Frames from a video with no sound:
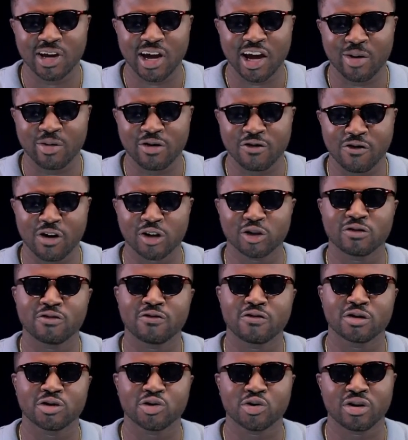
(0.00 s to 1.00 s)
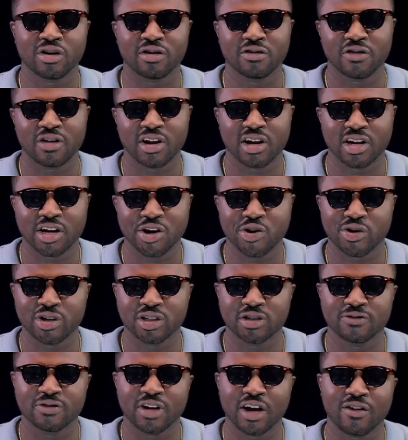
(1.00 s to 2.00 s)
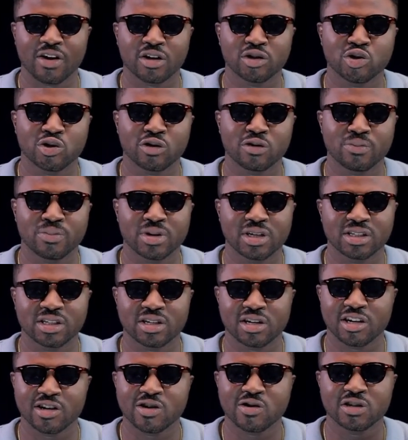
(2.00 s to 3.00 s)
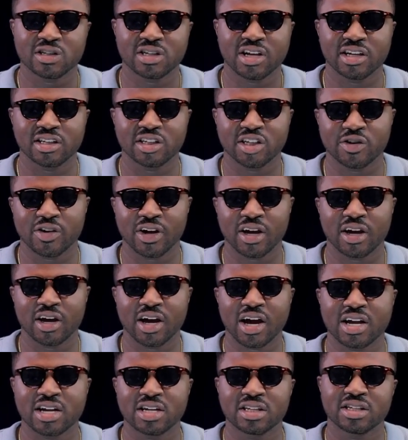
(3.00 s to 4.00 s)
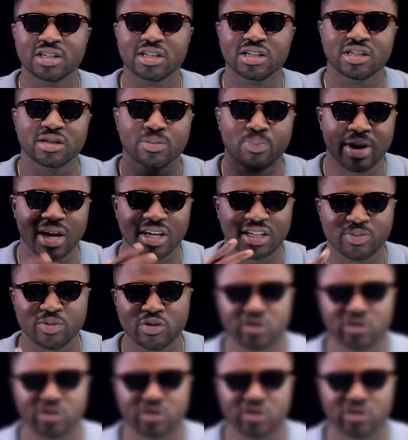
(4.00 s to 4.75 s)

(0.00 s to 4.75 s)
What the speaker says: I'm a fashion photographer and a creative director based in Lagos, Nigeria, and this is Spice